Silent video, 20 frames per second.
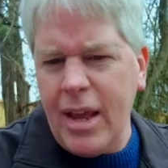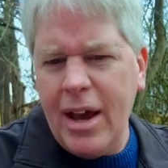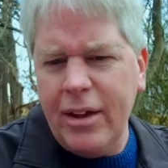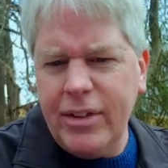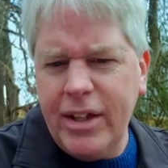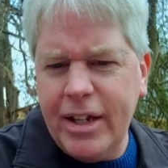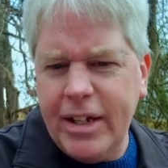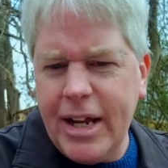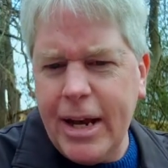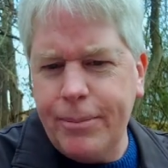
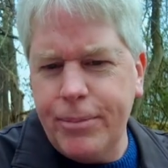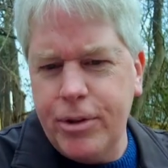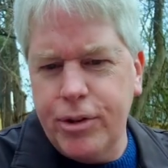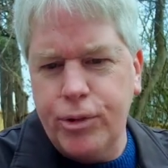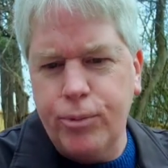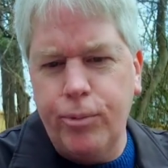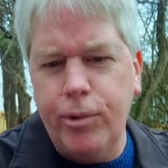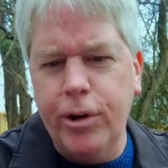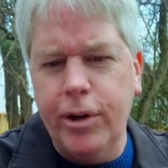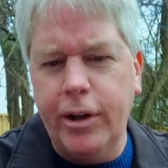How the
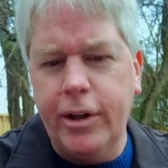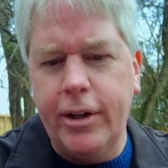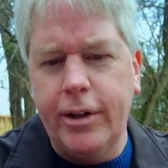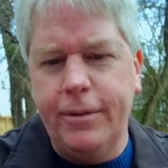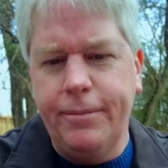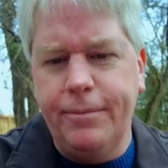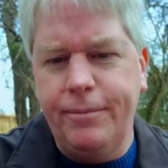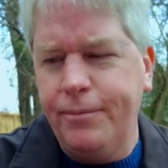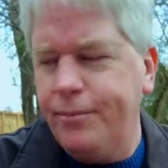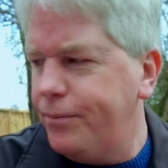adapters work
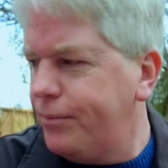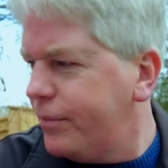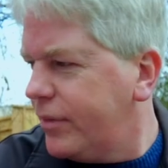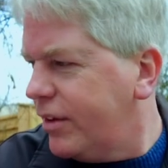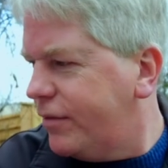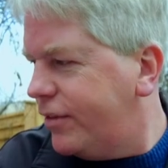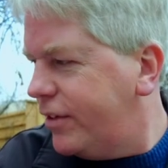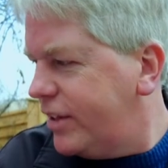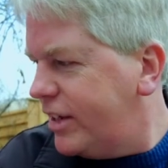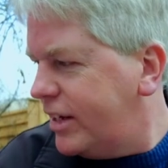
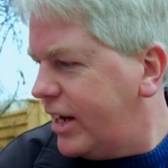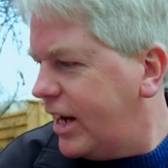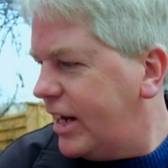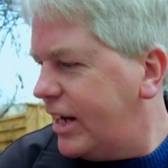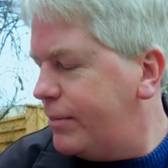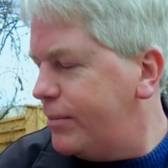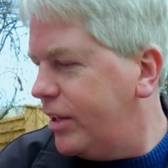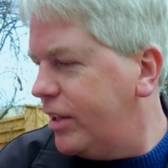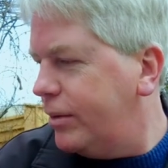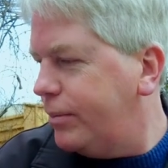for the
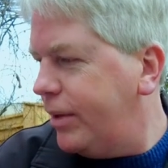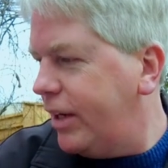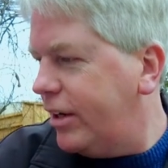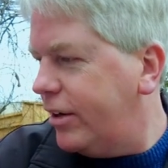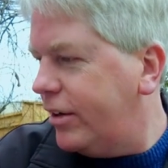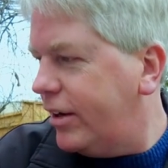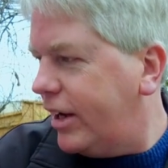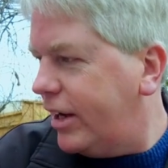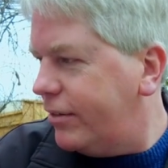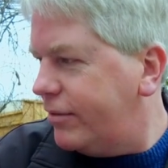
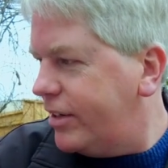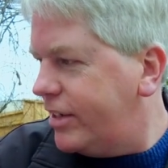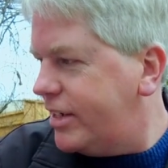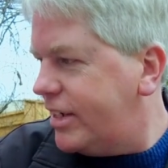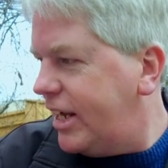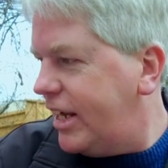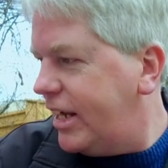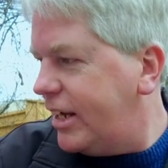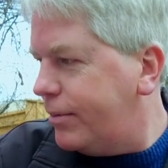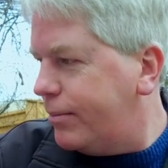90mm, I would
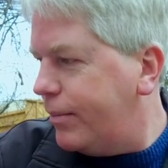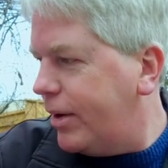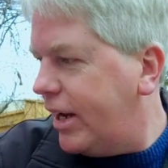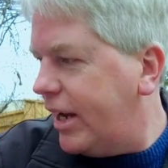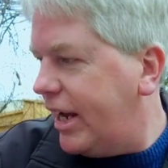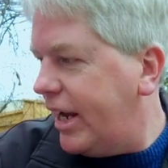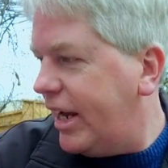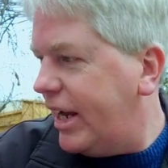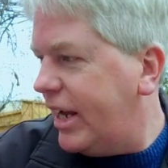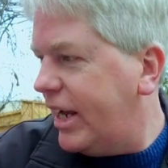take
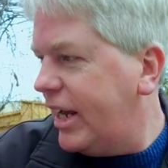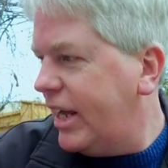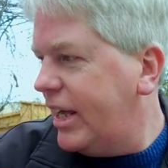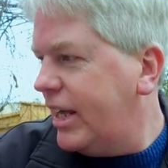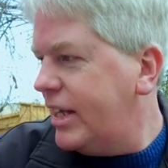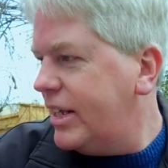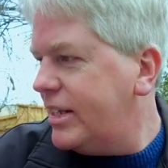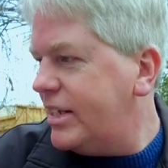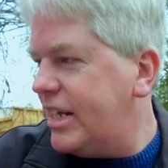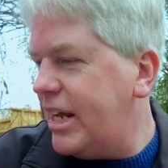my
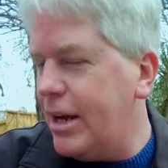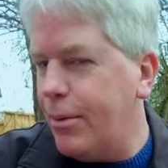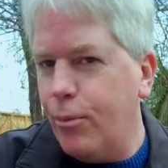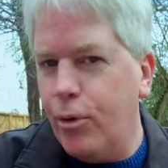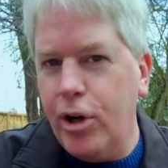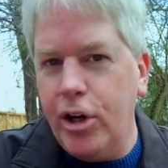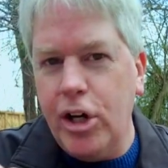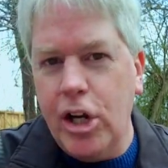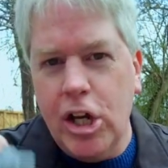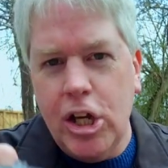
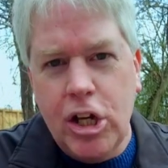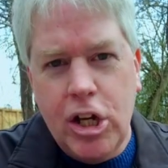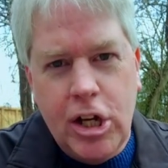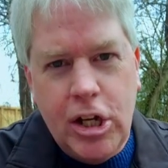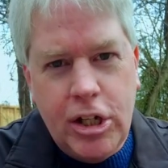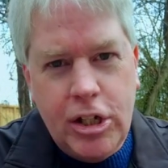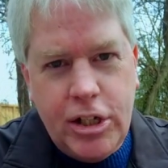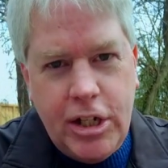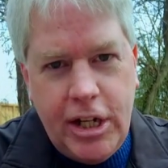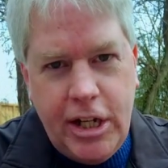Tamron
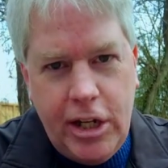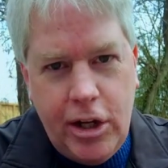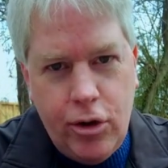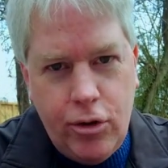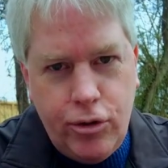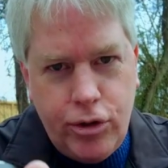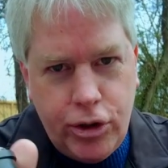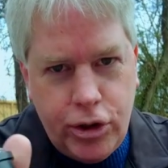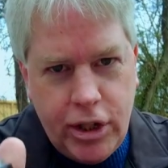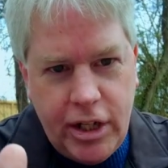to
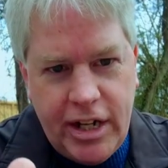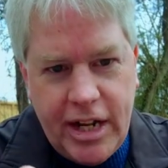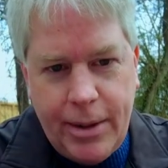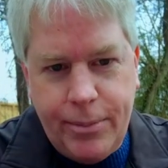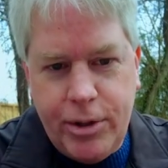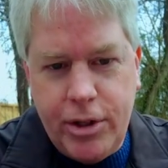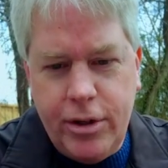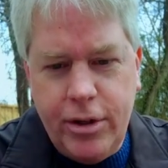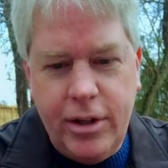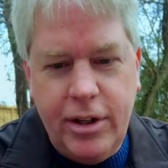EOS
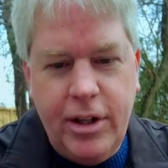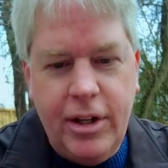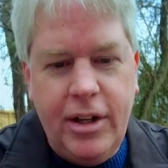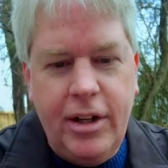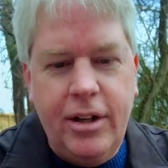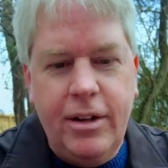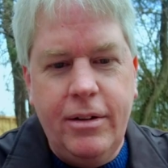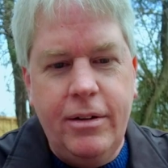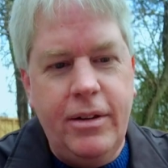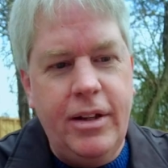adapter.
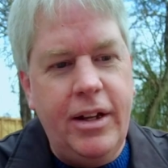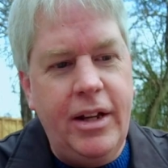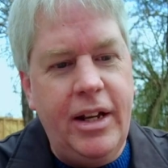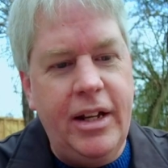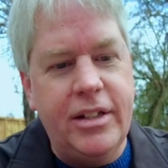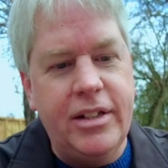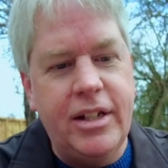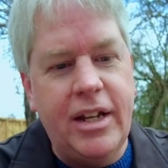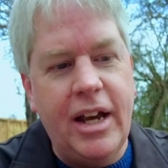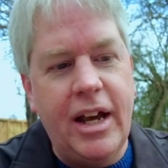
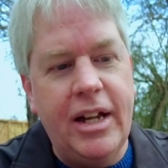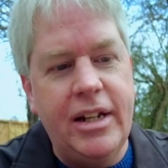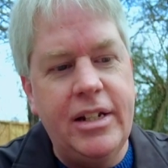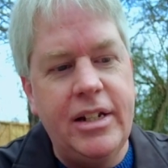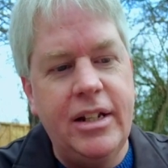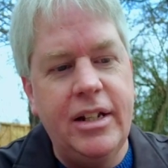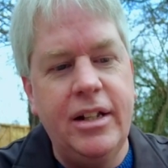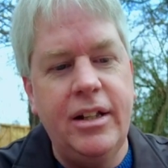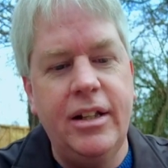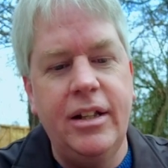It's
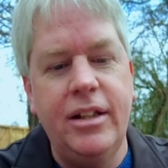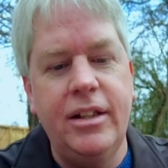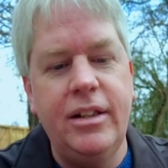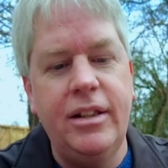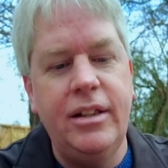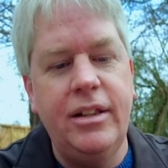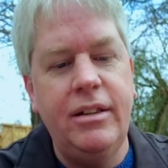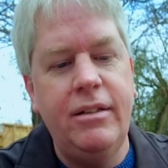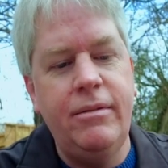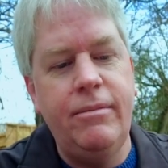got,
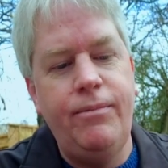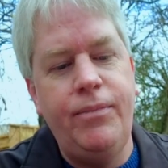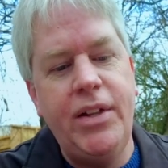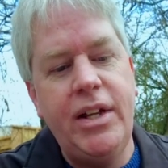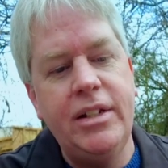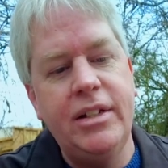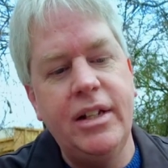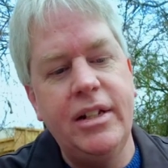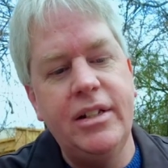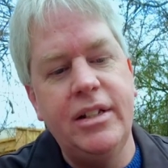
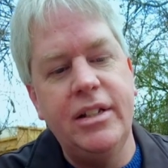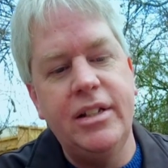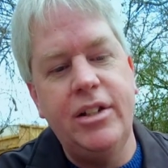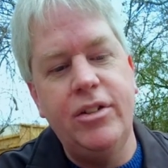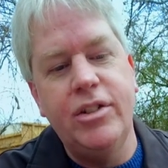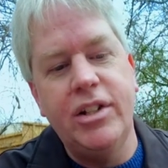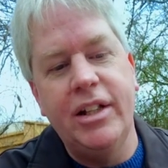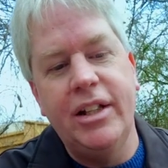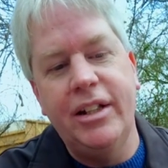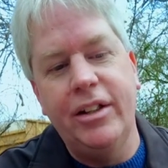these lenses
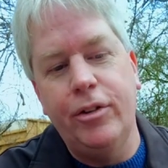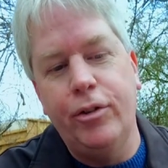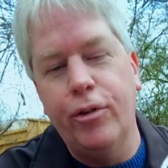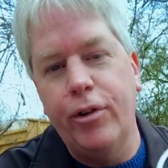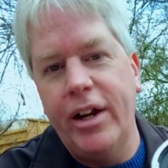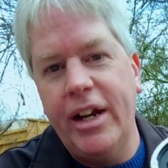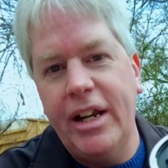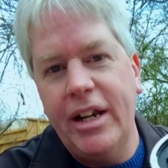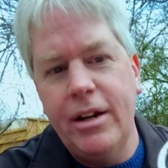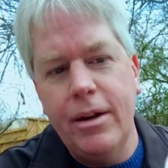use a little
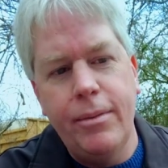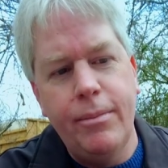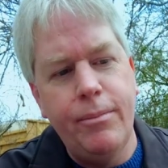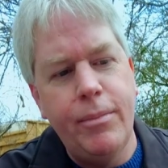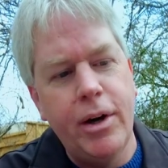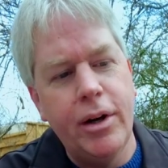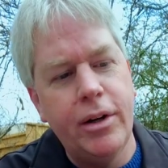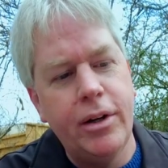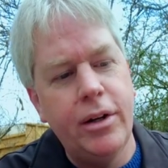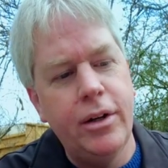green
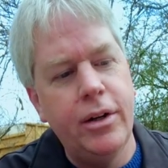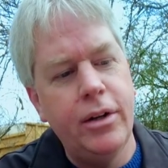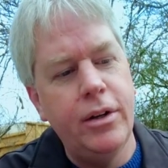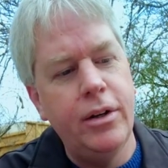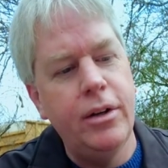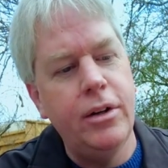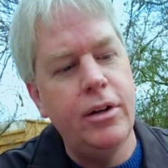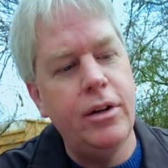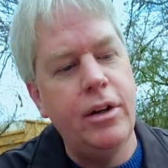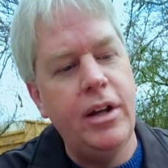mark.
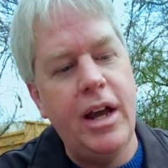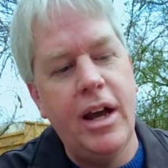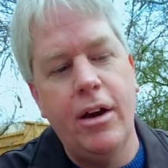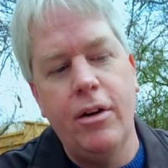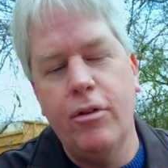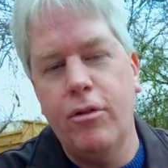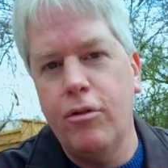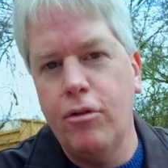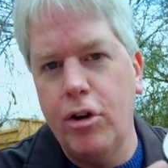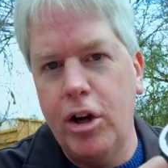Yeah,
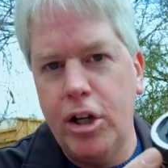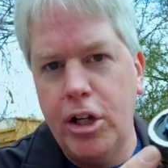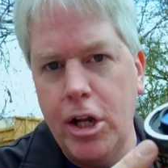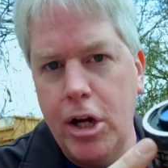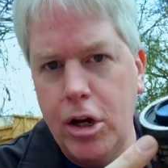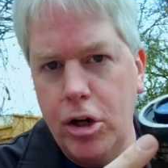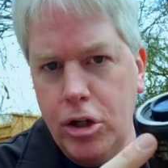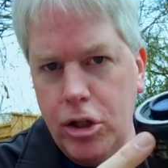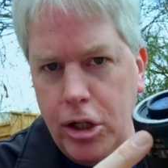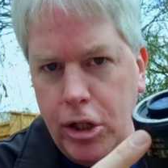right
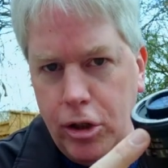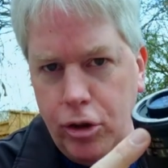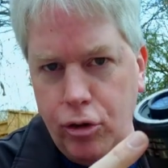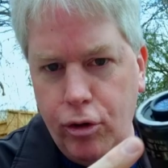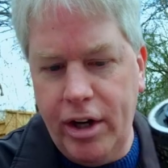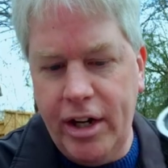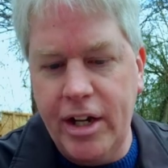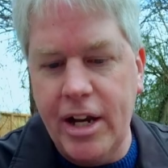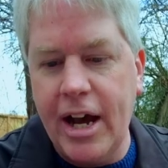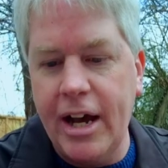there, little
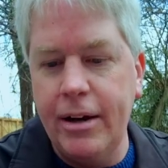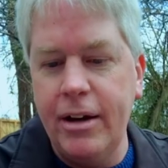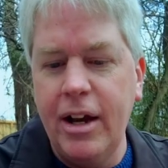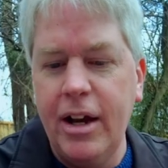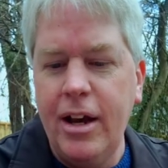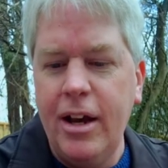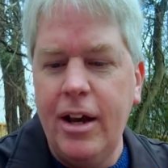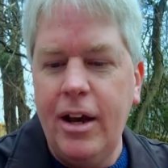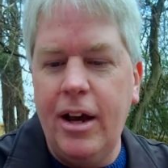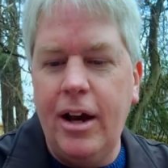green dot.
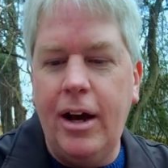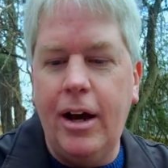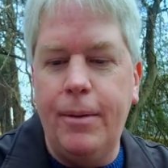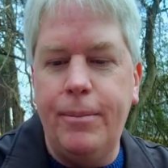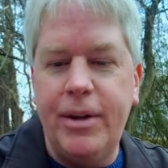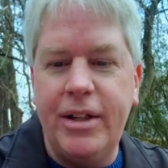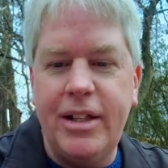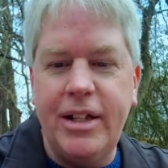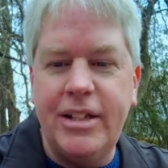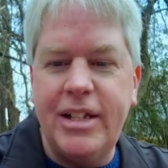
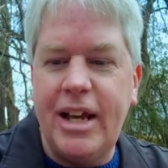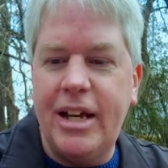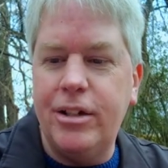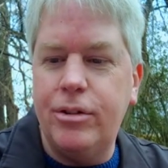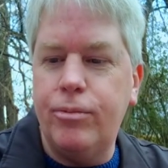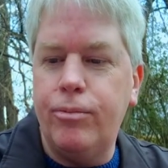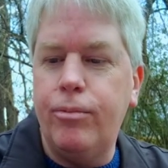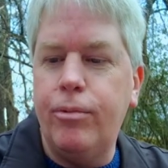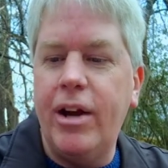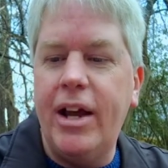But this
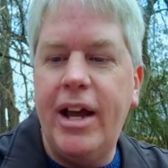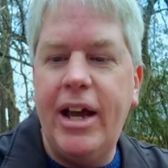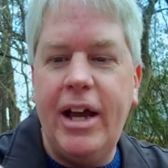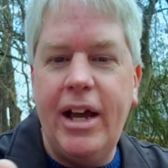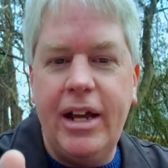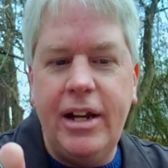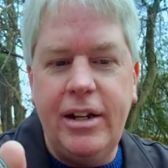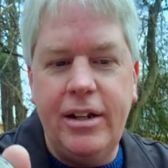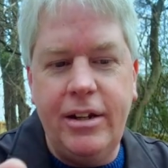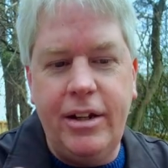has
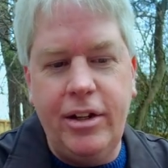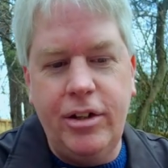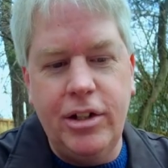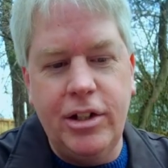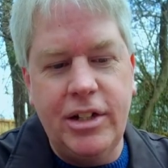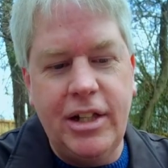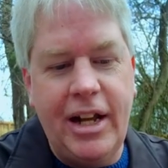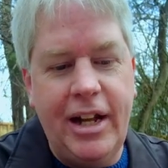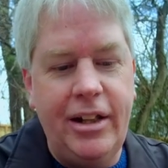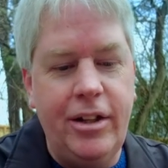red, you
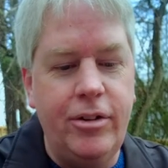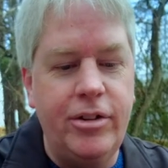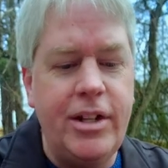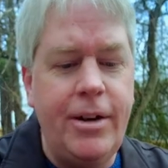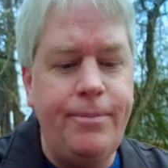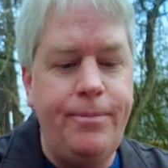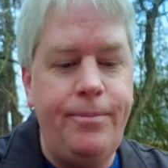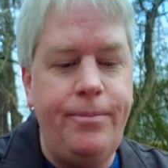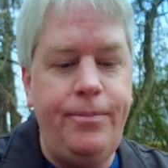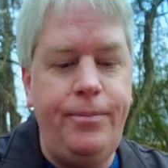just line those
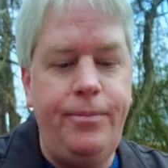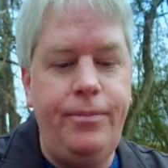up.